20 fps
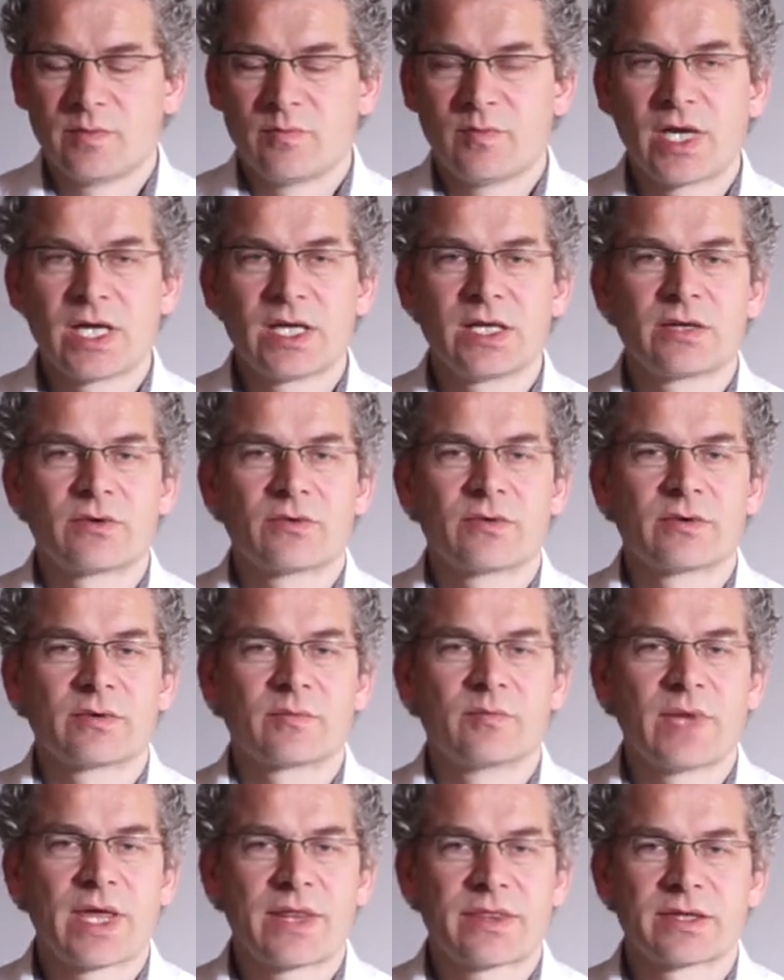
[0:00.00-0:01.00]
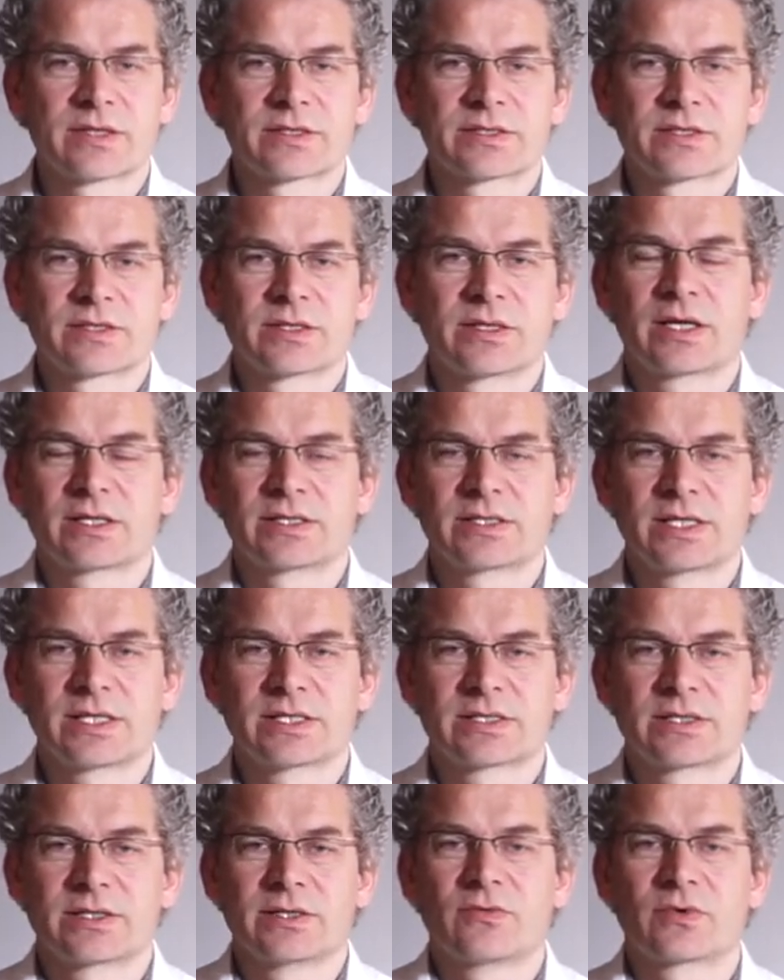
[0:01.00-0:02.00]
Many methods
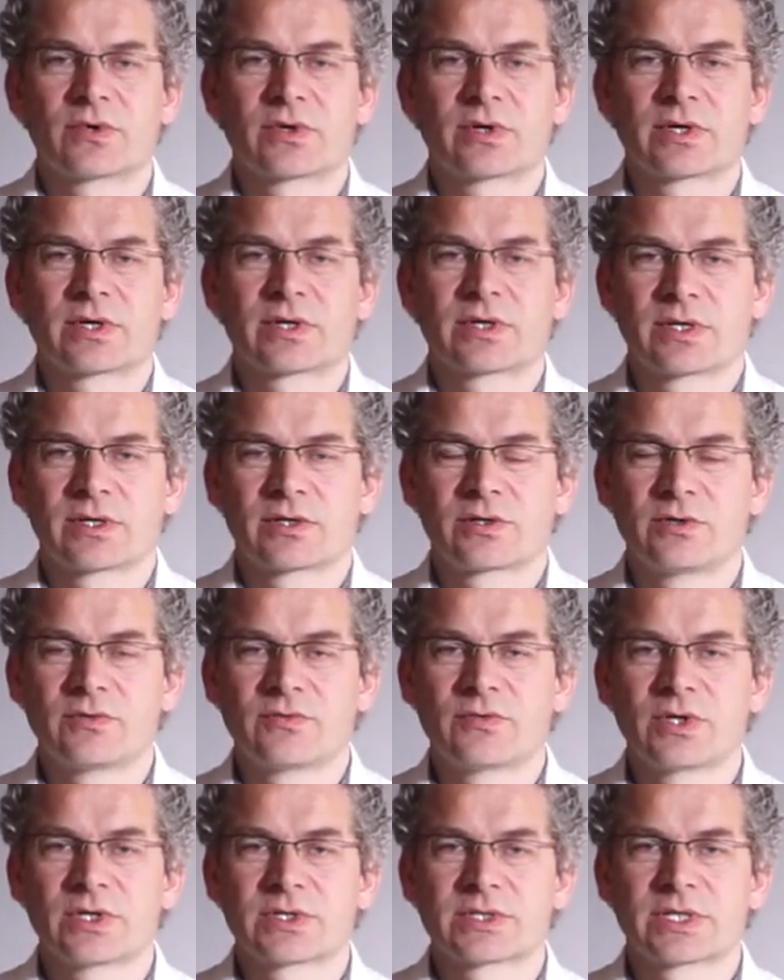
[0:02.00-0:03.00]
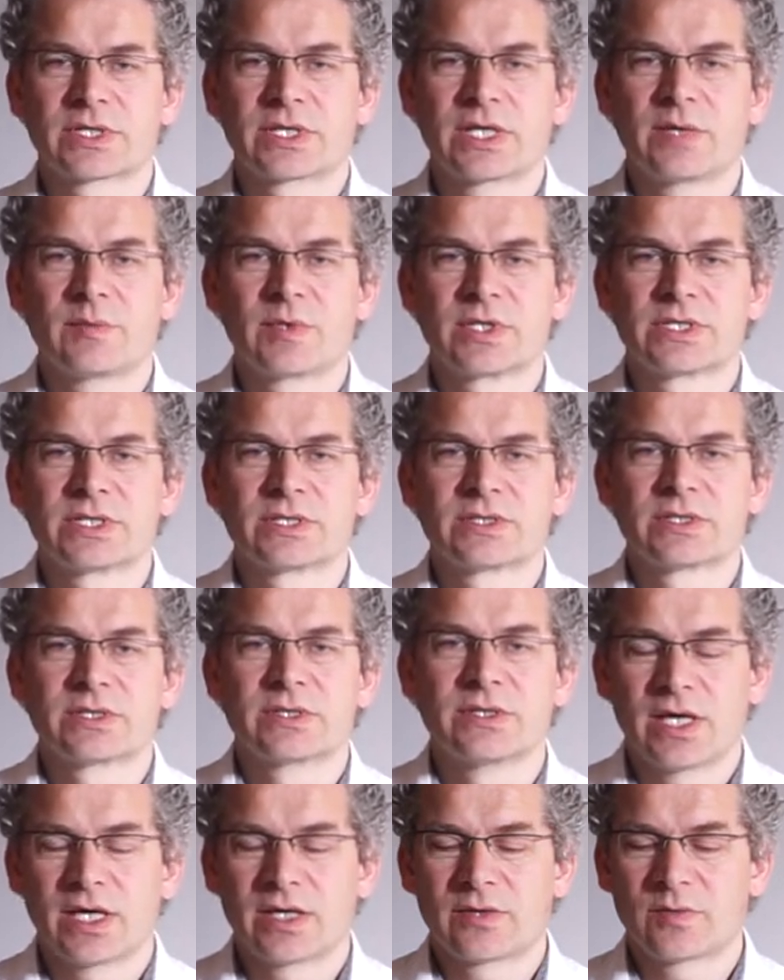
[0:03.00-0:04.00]
exist for converting images,
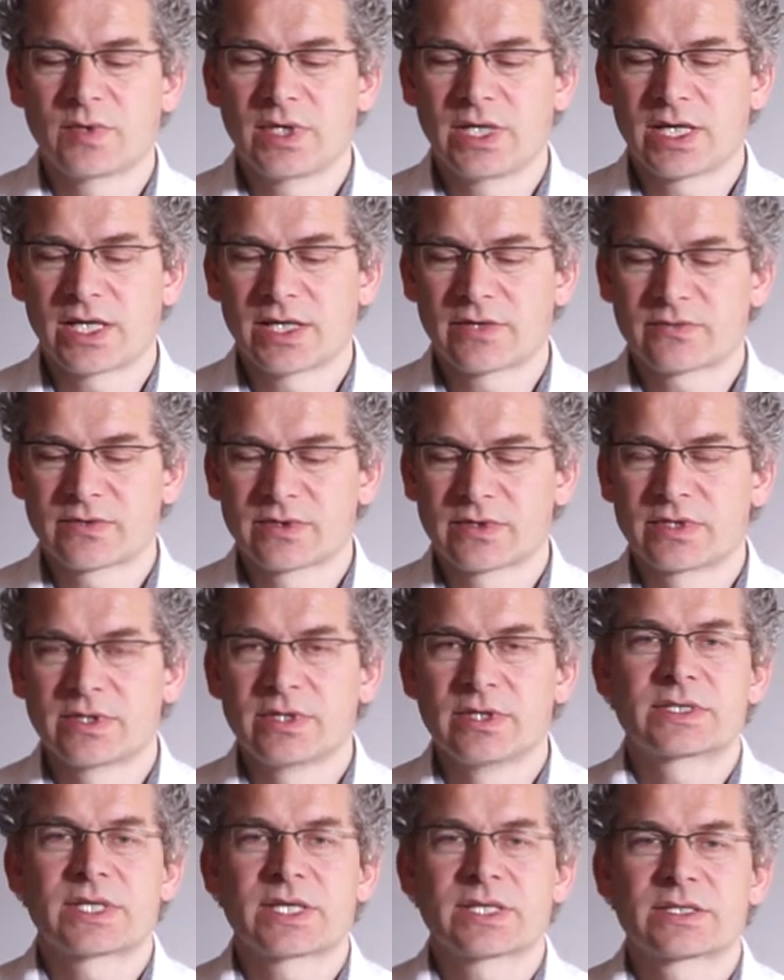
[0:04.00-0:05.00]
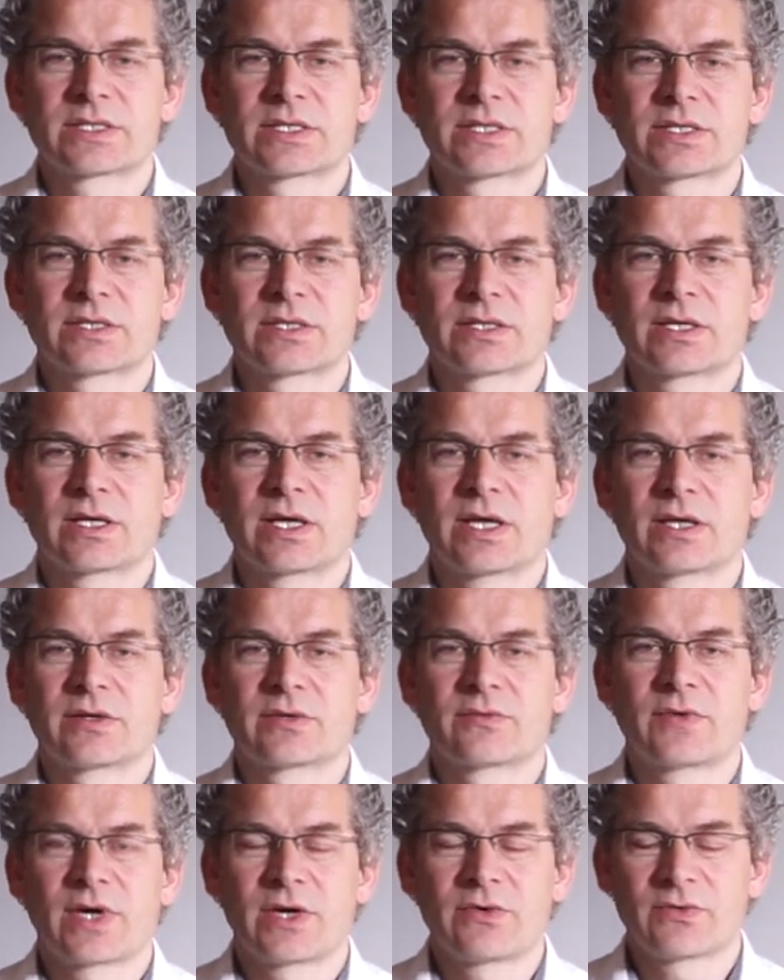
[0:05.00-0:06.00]
and we have tested
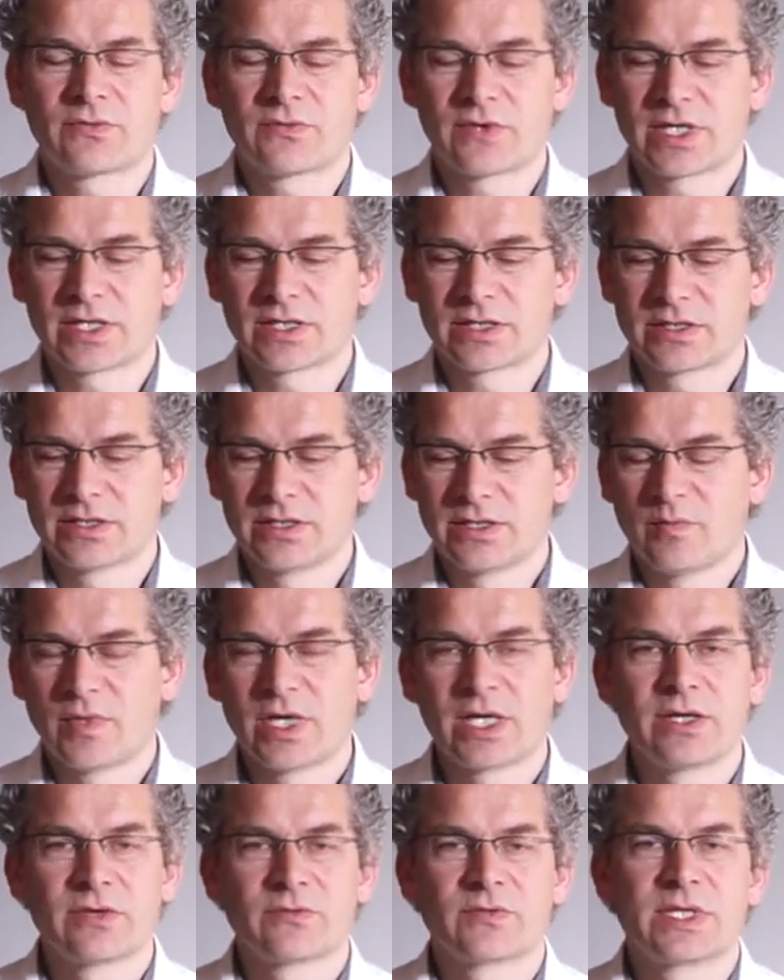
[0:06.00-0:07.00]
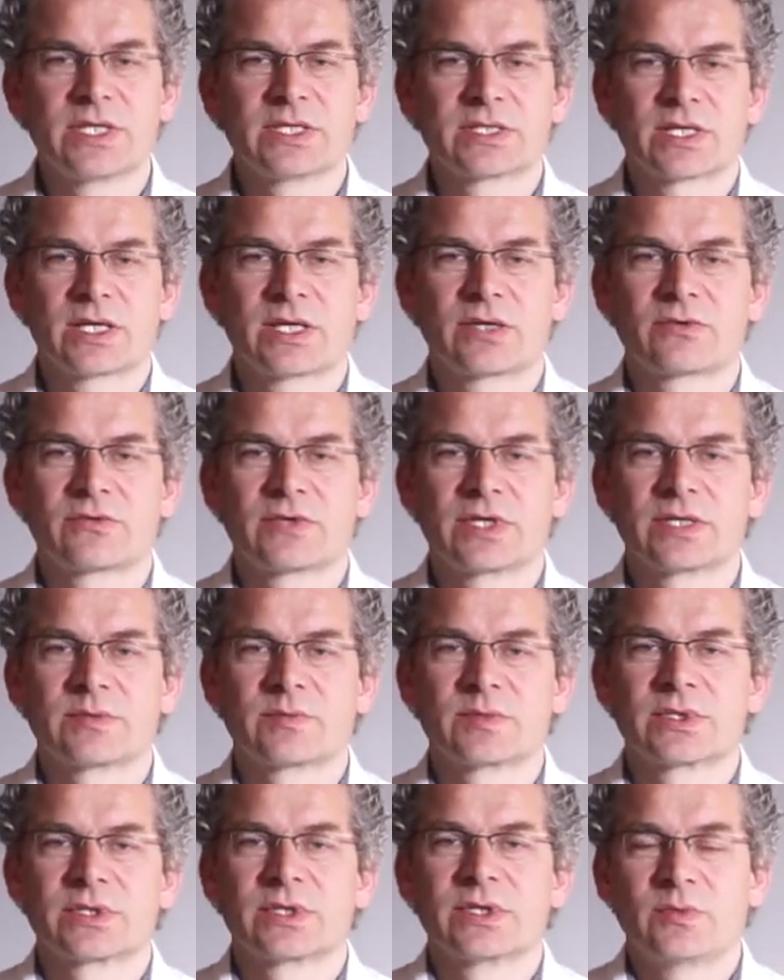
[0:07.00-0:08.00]
and verified many of these
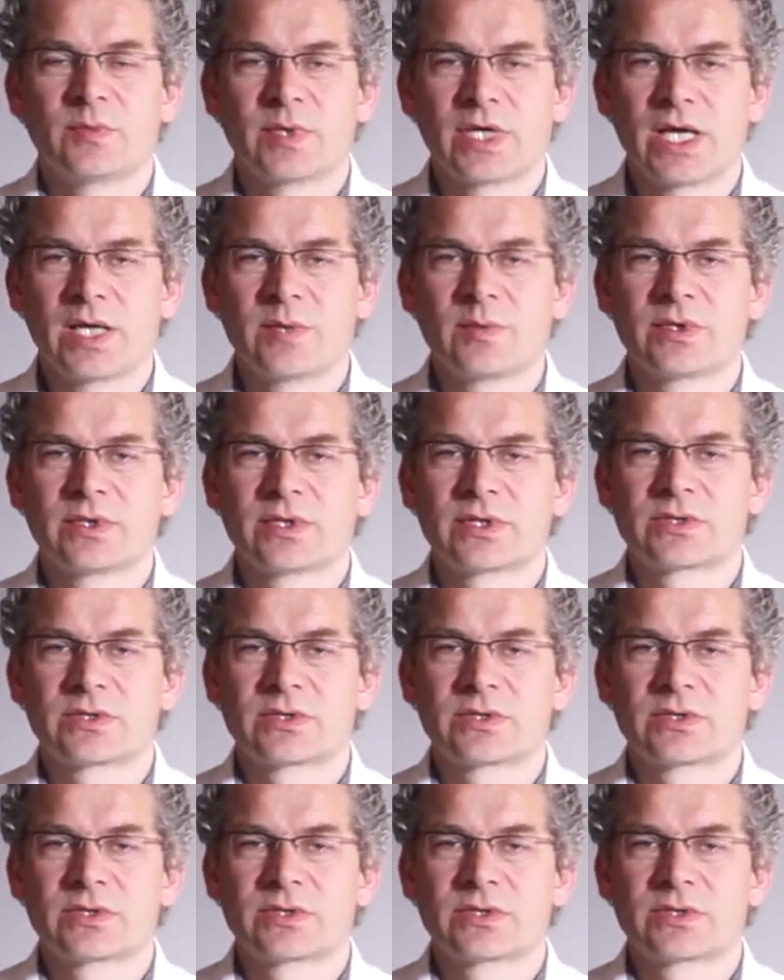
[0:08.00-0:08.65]
algorithms to be able